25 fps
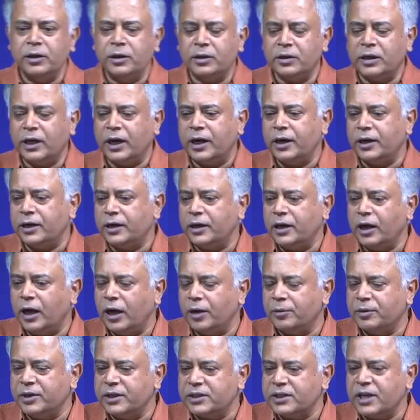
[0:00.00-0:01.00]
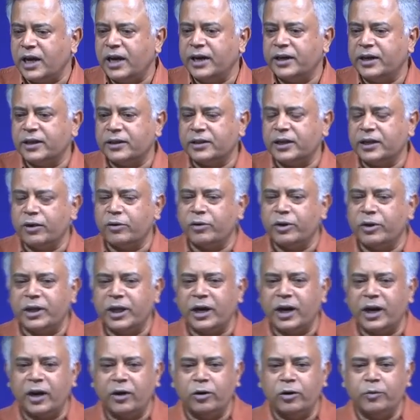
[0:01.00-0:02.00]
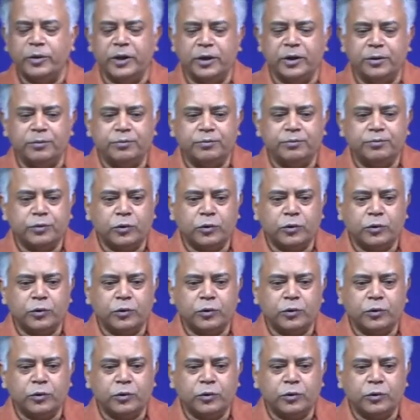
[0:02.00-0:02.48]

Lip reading: that you have decided that whether I will be